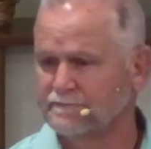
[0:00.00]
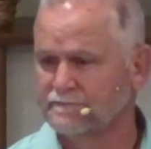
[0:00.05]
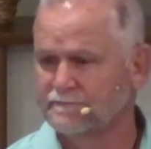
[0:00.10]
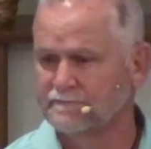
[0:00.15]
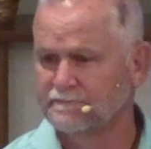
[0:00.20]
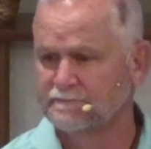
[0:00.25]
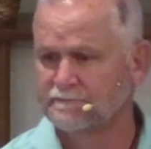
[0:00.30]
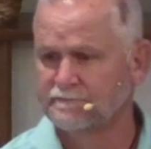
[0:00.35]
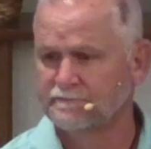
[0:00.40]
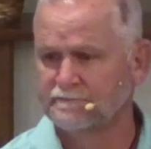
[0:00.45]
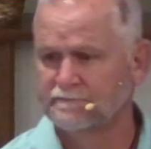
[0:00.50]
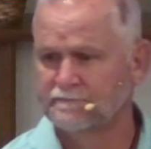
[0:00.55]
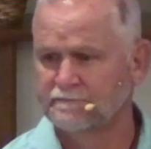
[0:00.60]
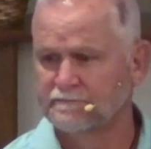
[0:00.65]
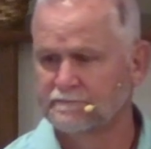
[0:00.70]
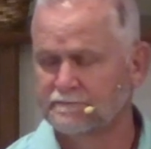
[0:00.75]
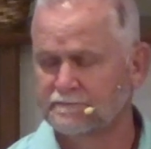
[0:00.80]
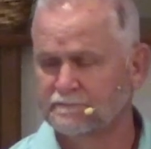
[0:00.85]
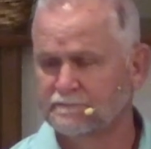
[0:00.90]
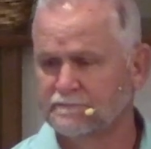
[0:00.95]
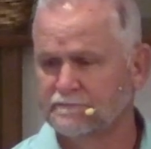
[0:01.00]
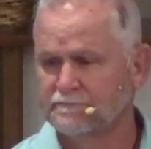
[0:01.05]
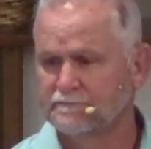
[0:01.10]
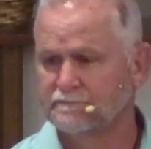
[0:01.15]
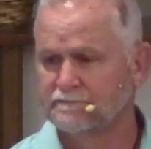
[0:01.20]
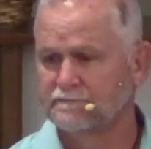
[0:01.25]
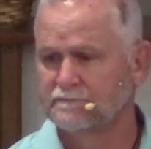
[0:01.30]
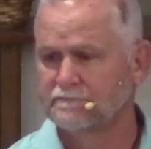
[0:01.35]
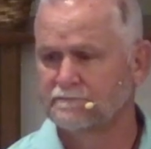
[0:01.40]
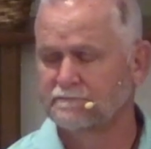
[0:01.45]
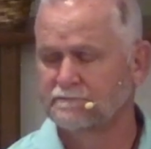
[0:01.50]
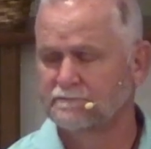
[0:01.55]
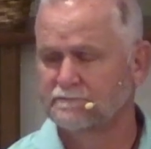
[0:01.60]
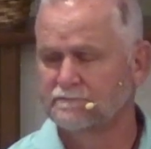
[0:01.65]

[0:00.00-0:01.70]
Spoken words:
Nothing is said.